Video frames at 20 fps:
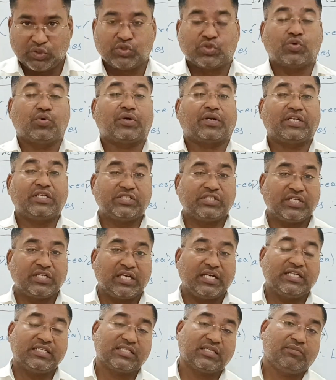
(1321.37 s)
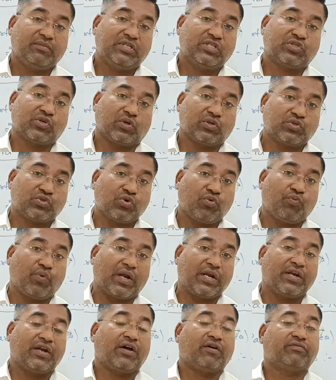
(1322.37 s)
So regionalism is also
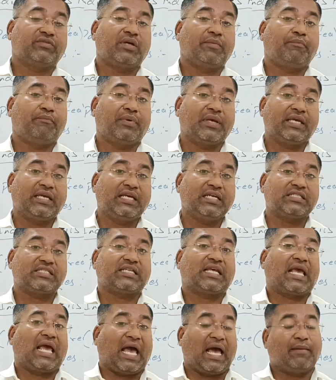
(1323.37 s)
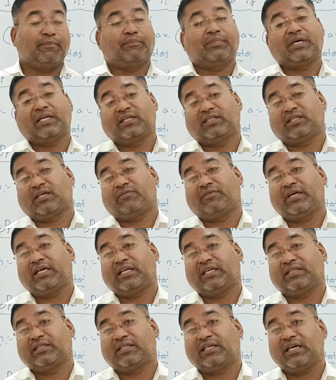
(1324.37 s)
one of the biggest hamper in the
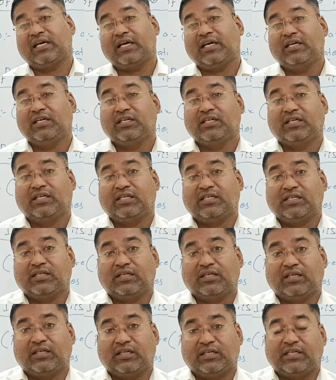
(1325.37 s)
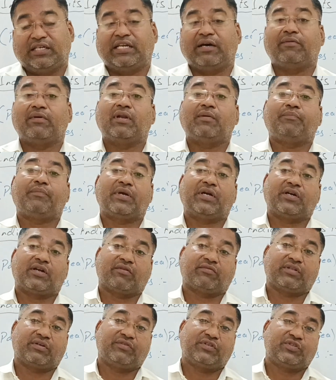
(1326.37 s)
way in the development
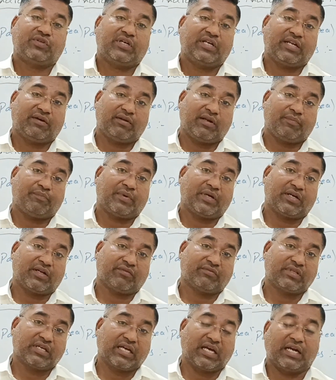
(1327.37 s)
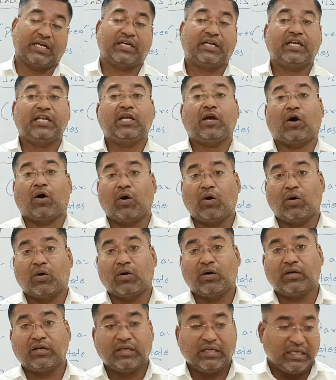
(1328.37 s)
of the which one, development of the country,
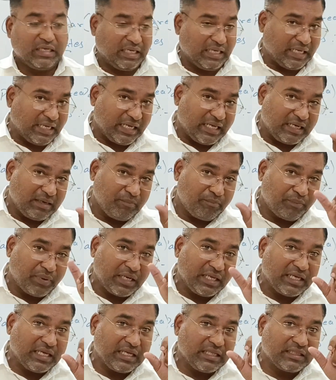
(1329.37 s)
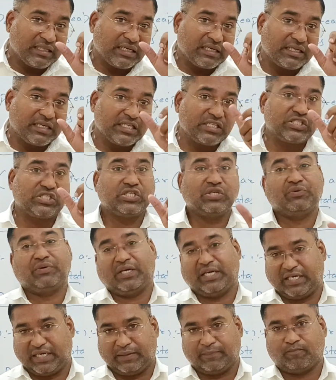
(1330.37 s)
or in bringing the
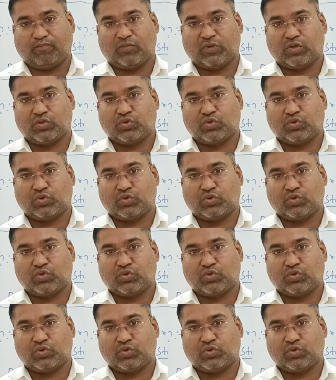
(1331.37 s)
disunity.